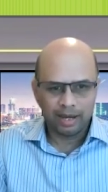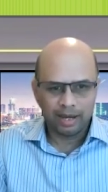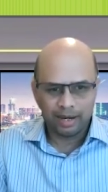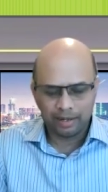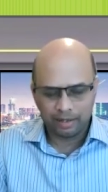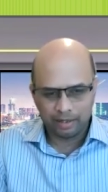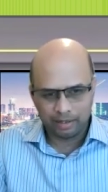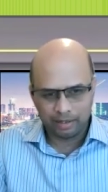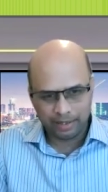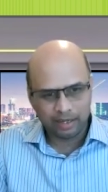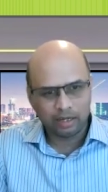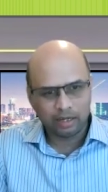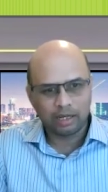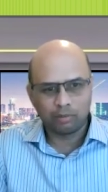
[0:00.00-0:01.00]
and
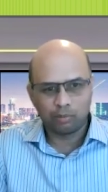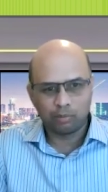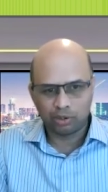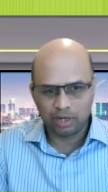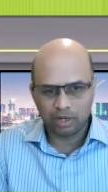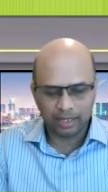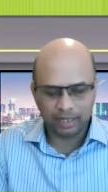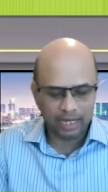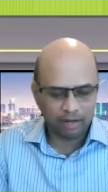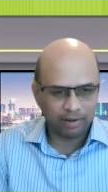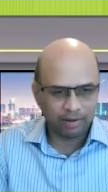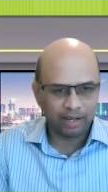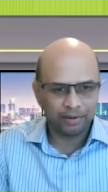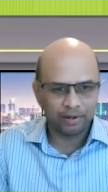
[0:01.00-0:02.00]
reading a lot of books like David
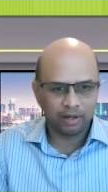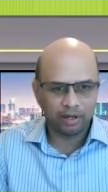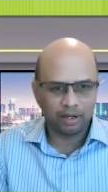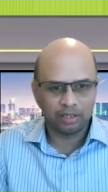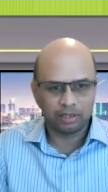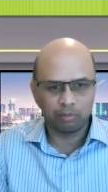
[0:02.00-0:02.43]
Lindahl's